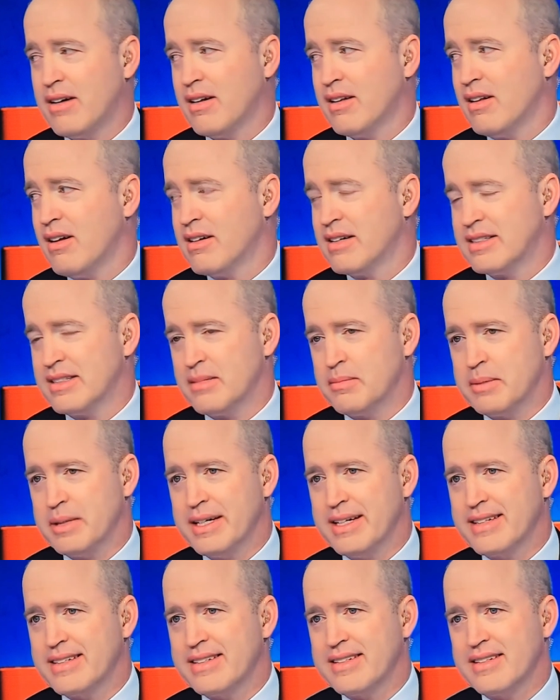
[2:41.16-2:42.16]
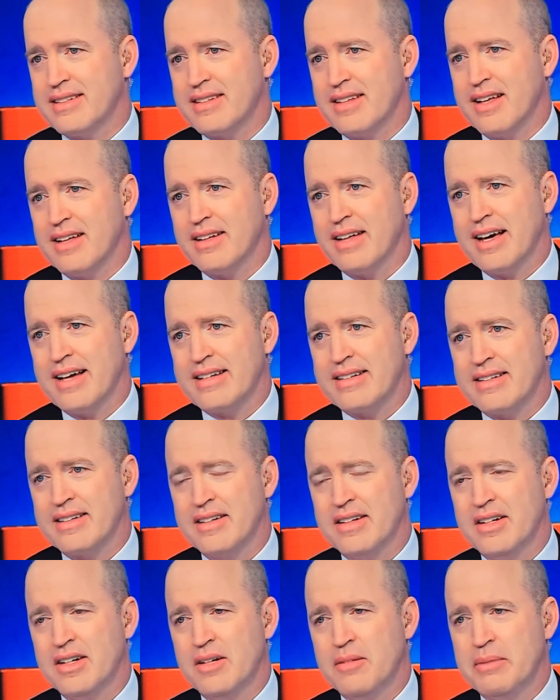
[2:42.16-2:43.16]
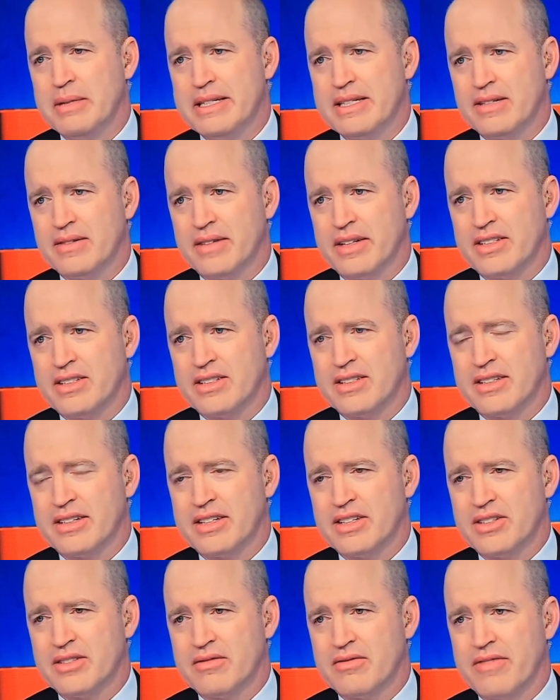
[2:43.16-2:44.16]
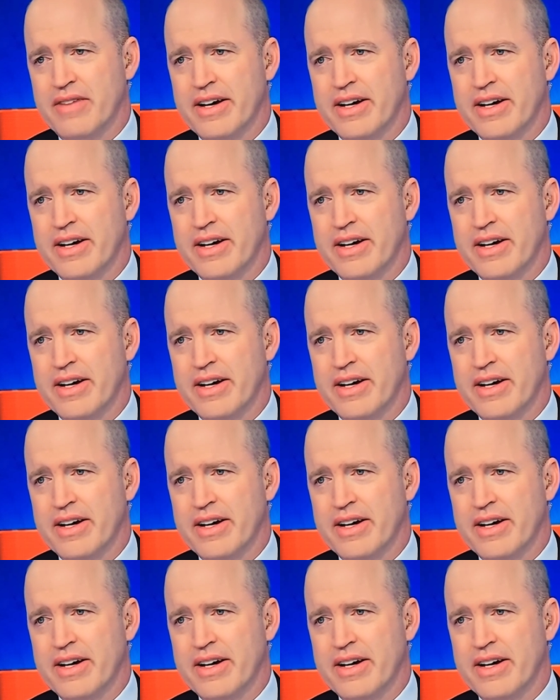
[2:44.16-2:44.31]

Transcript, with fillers: how long has it been since that last piece of legislation